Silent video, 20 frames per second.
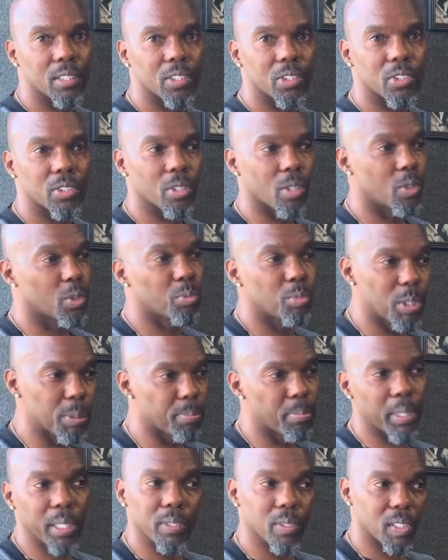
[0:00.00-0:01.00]
So we
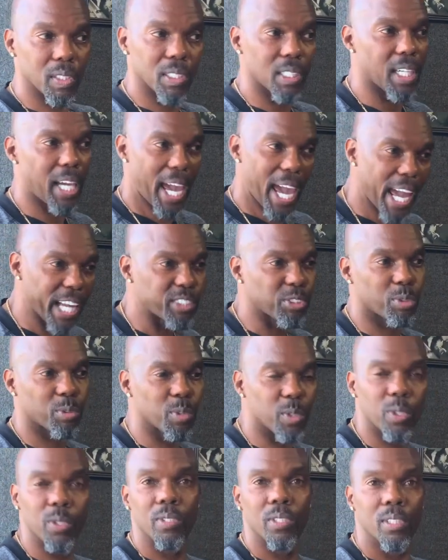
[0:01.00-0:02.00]
building an
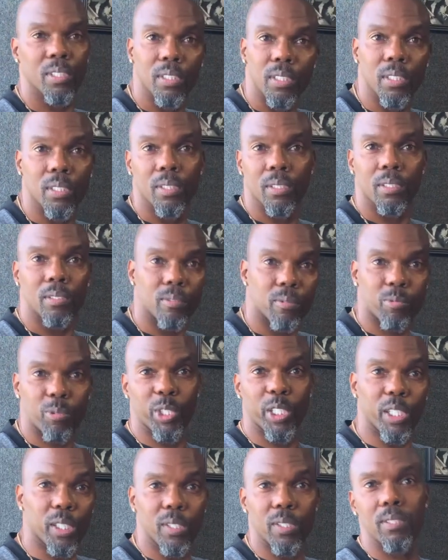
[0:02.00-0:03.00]
actual
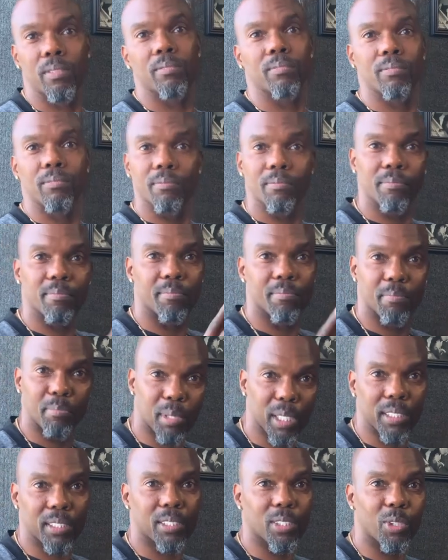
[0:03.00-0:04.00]
real
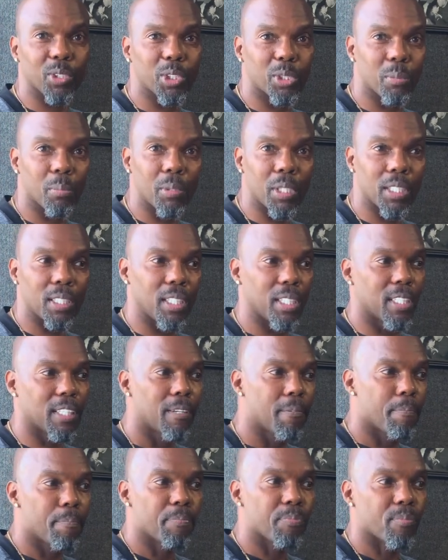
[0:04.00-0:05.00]
big social media
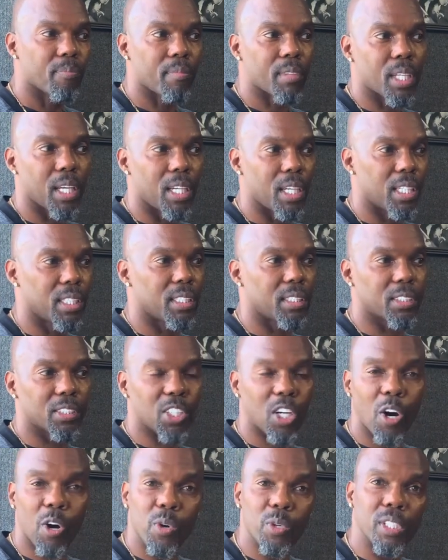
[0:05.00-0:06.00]
and it's
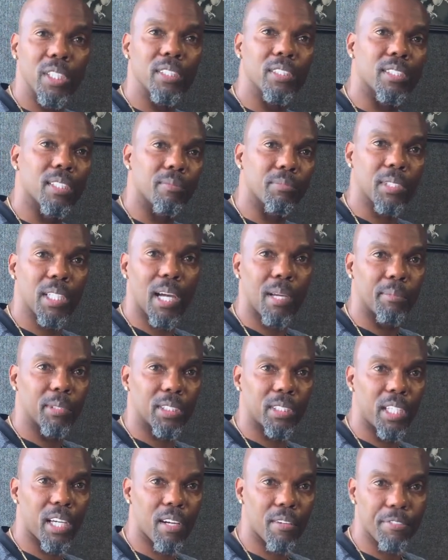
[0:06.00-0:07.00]
coding sometimes it's
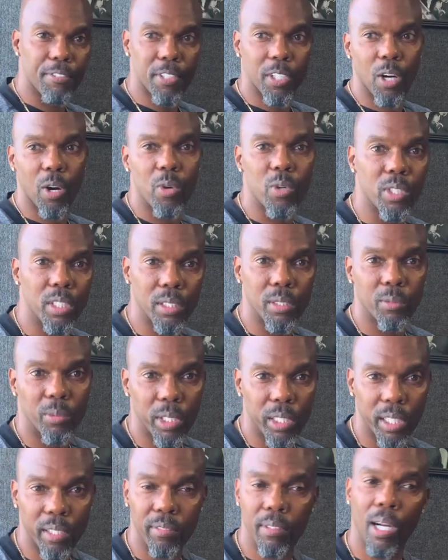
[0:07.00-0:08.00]
down for coding or
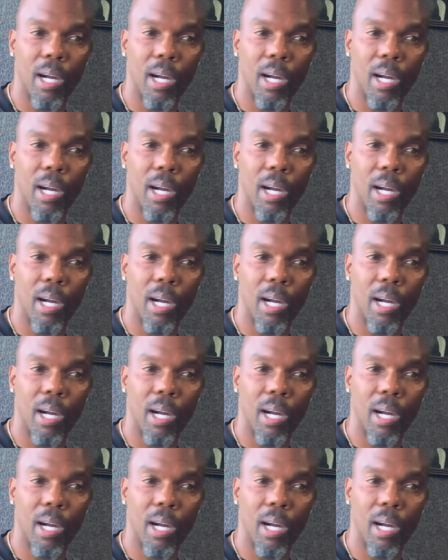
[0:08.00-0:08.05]
whatever.